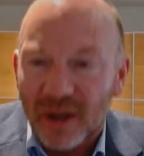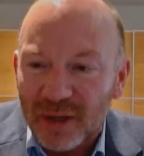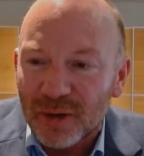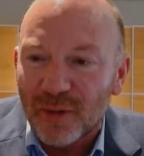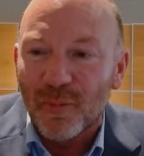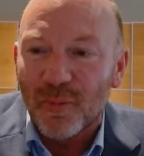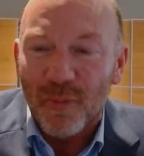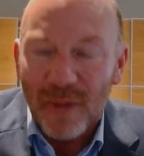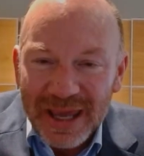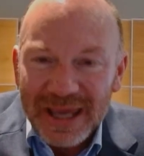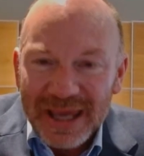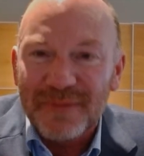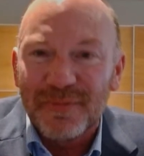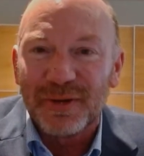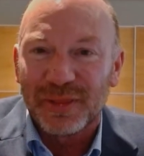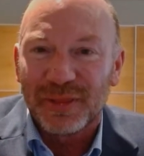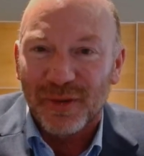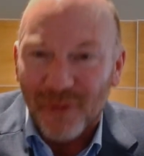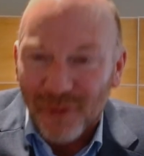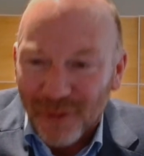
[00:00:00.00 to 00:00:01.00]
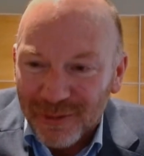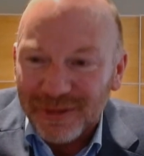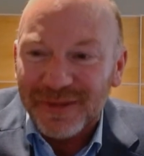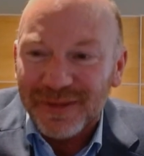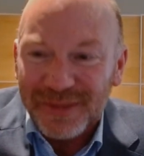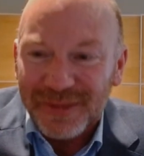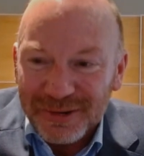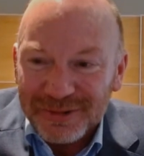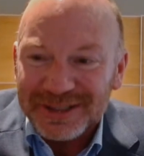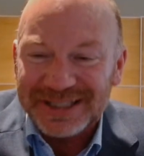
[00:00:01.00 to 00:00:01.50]
done away with all
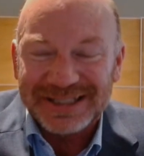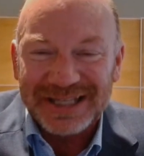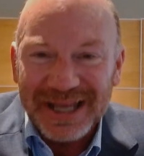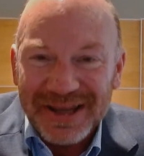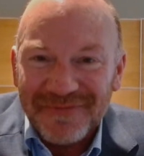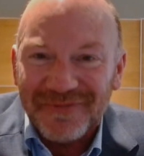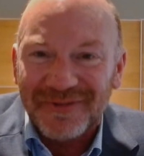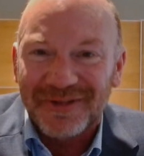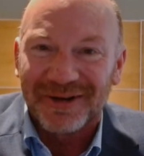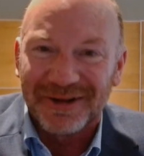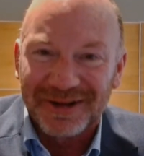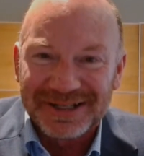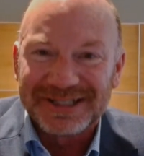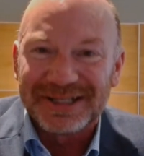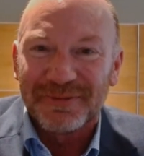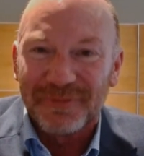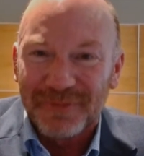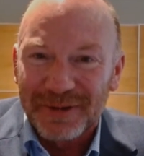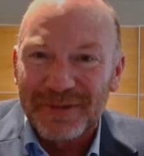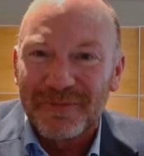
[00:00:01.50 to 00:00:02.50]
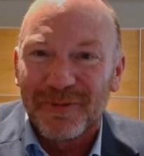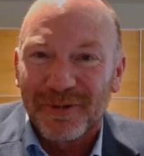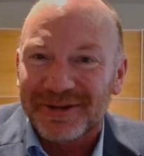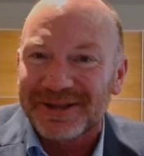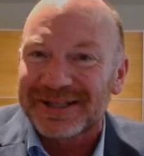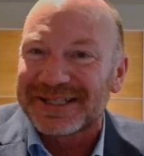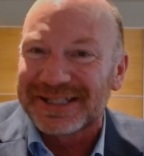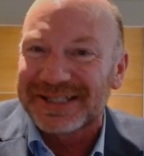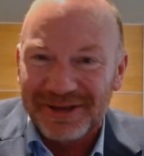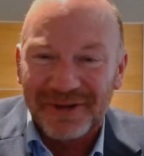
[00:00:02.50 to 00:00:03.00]
of those safeguards that we
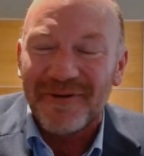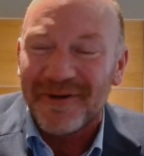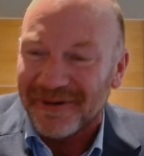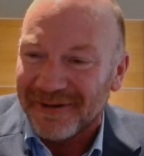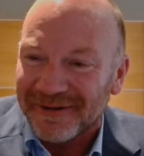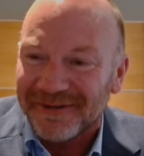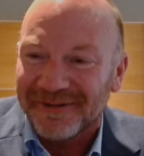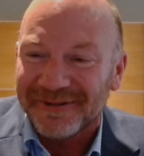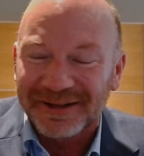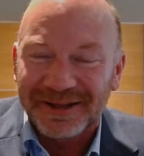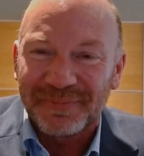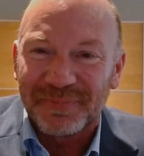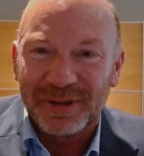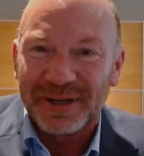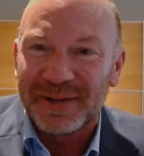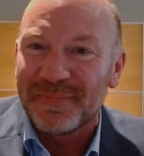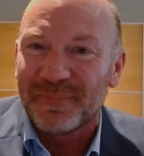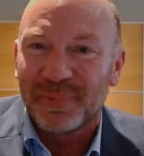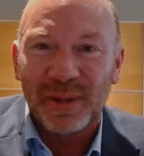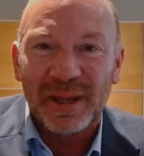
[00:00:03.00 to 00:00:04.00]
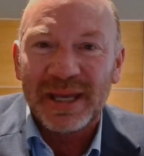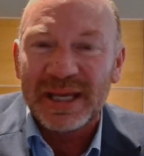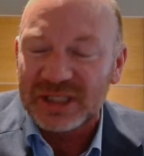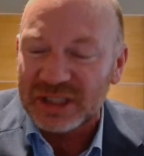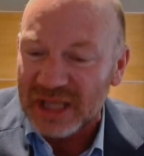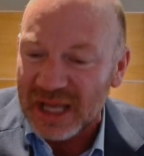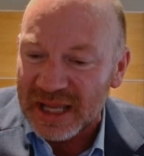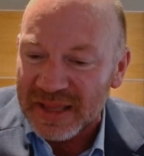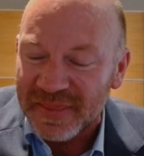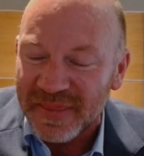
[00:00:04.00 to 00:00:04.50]
worked so hard to put in
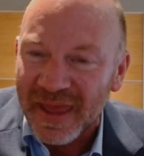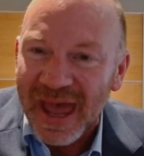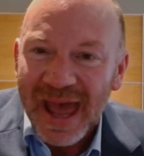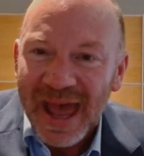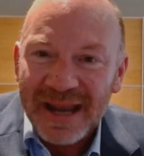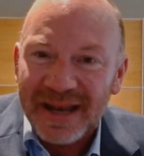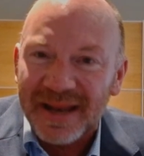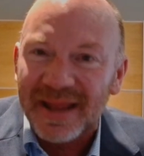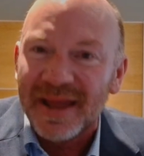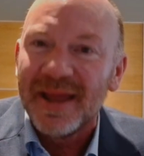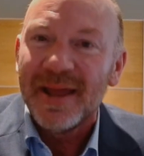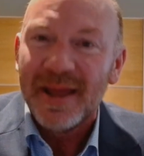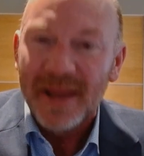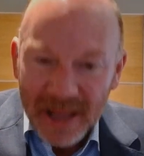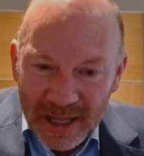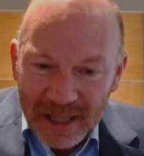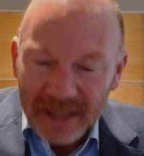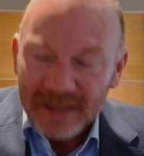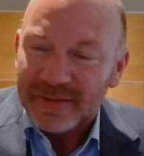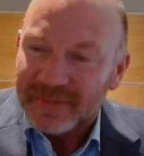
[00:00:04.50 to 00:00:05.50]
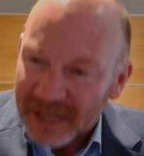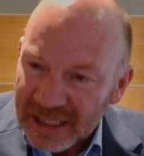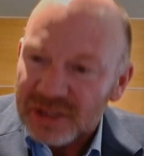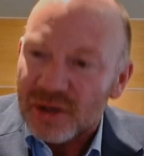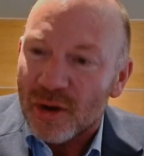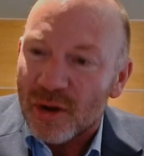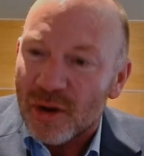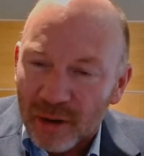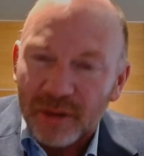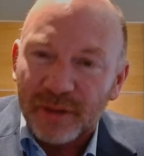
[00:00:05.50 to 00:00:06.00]
place. And that's
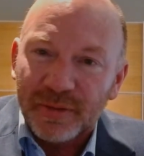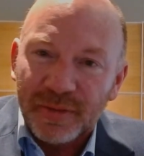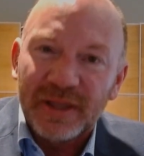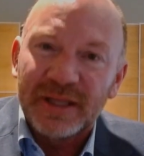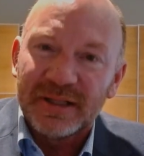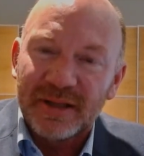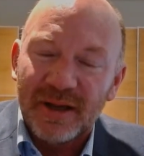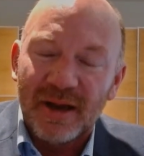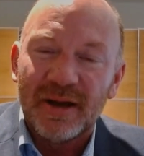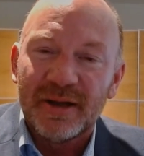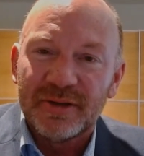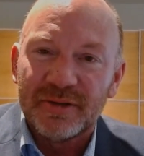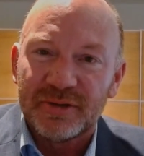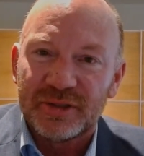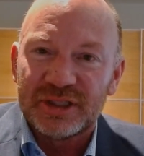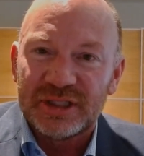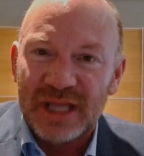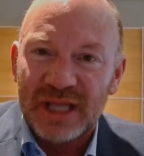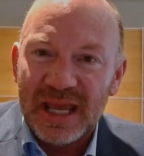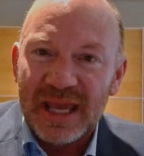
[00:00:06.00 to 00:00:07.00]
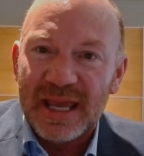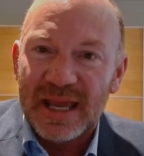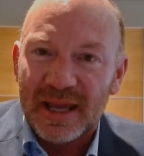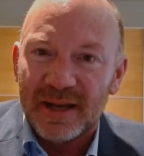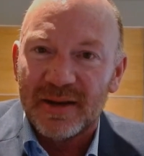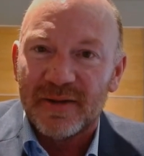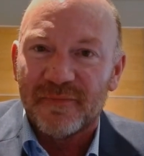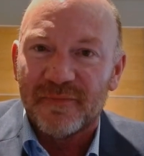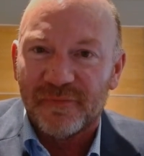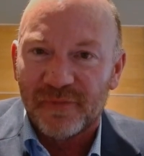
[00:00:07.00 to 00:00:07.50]
a hard thing to
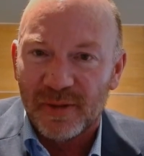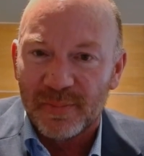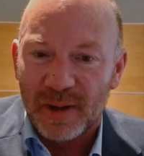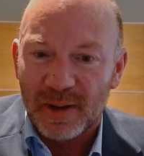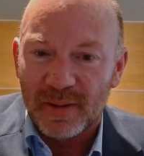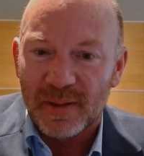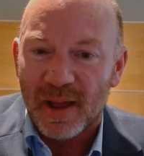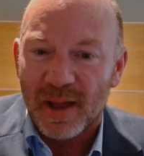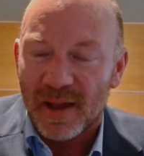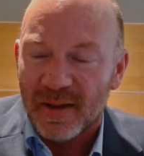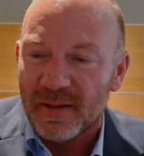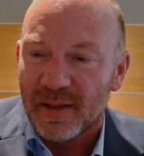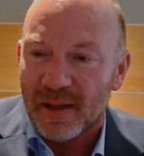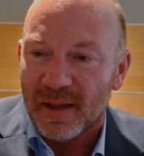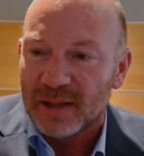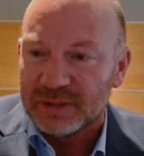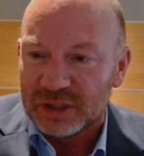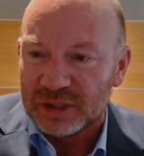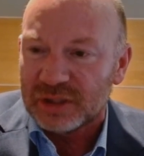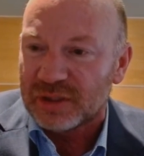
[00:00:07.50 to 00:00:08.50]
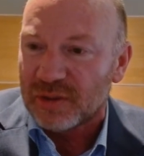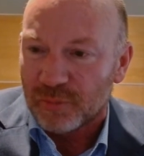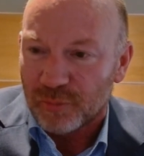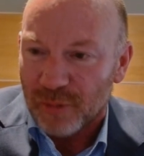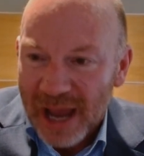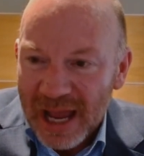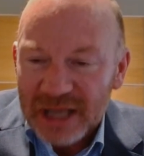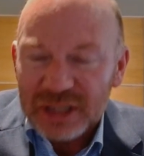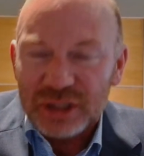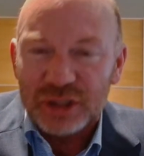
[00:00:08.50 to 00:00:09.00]
understand from just a
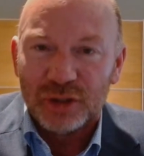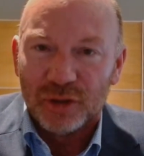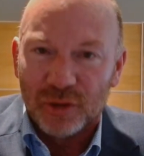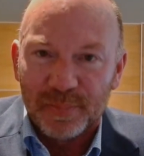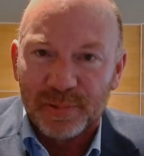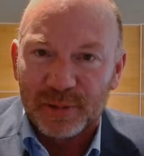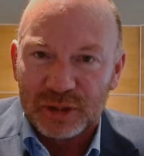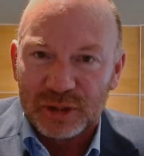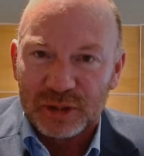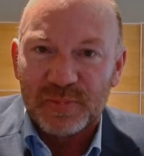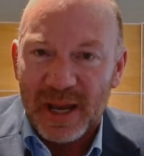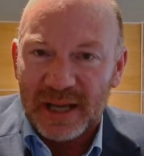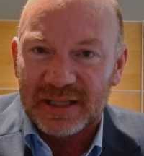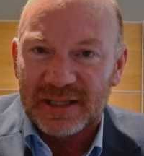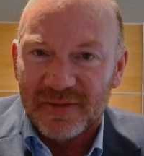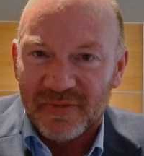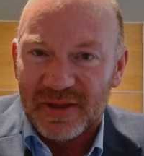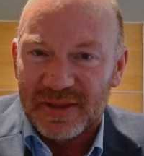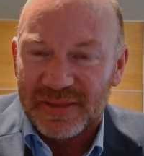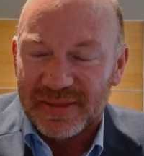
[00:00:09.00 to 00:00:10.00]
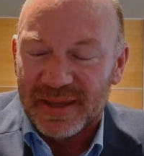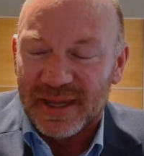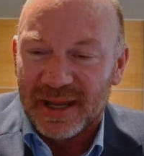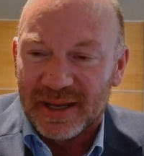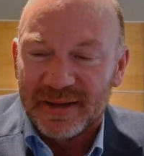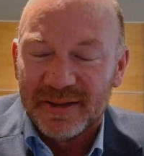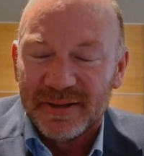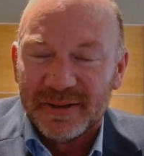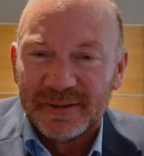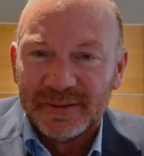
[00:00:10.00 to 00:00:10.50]
rational perspective, I think.